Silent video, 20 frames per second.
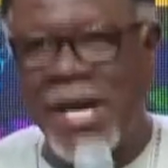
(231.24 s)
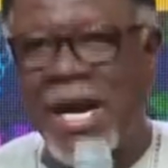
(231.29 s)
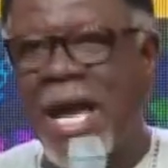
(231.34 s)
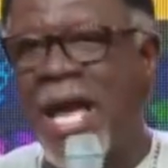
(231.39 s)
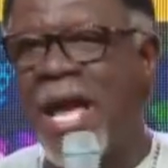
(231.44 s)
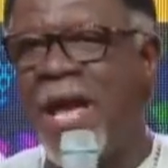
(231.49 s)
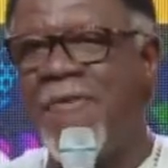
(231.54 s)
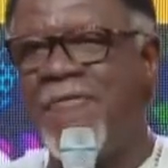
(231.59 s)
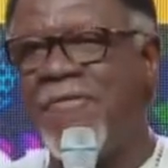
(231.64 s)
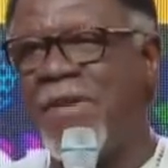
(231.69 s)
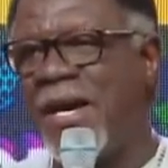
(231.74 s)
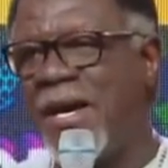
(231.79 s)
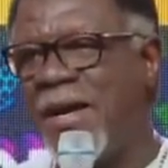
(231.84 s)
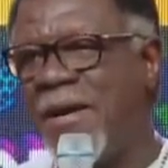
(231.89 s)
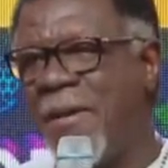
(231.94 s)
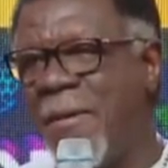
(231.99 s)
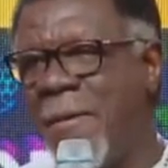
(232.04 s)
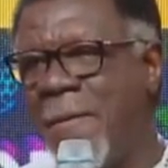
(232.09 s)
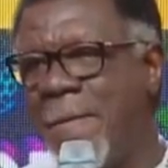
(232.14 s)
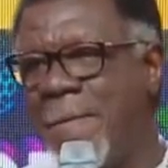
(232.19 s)

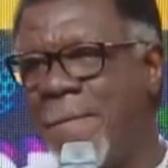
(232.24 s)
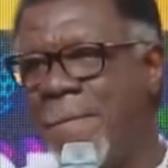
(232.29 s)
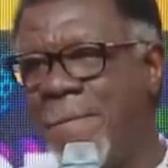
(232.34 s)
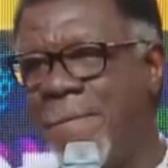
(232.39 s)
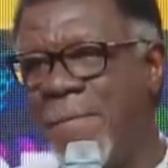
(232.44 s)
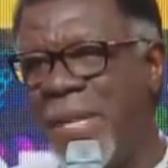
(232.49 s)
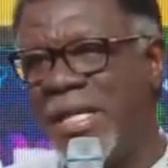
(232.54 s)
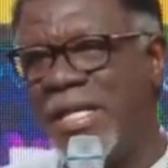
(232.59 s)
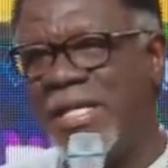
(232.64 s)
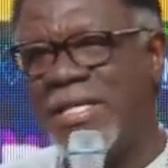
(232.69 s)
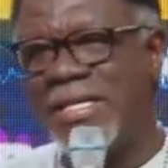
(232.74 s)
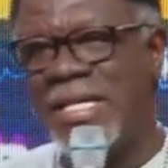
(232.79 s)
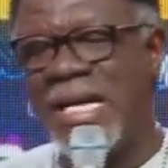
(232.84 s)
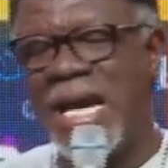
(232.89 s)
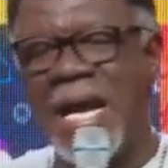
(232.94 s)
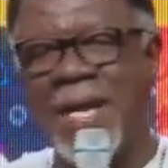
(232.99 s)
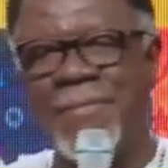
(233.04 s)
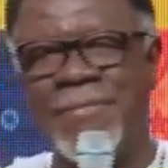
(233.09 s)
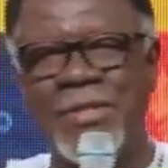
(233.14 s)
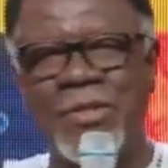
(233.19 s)
However,
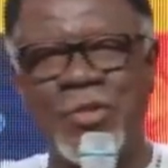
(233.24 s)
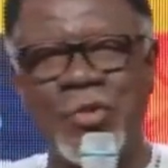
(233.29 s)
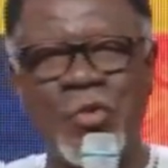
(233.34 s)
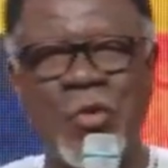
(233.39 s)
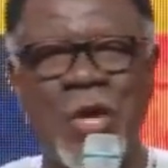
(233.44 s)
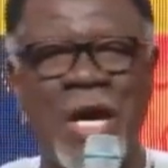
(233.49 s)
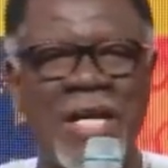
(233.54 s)
many times